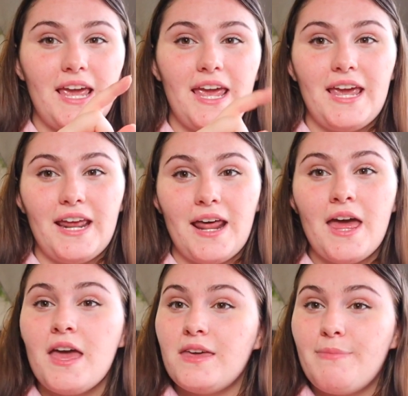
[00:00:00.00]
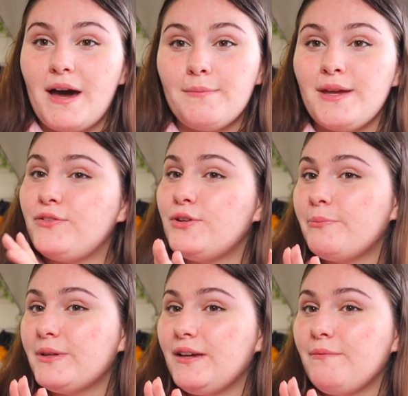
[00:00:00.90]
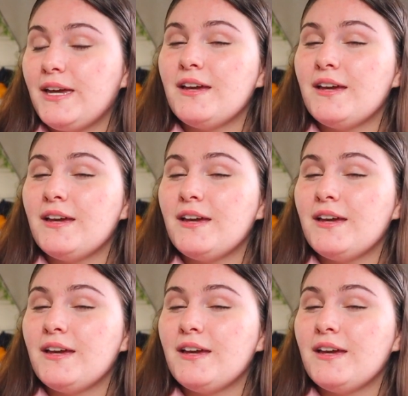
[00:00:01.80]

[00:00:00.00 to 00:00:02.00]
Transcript: in the bottom if you don't believe me.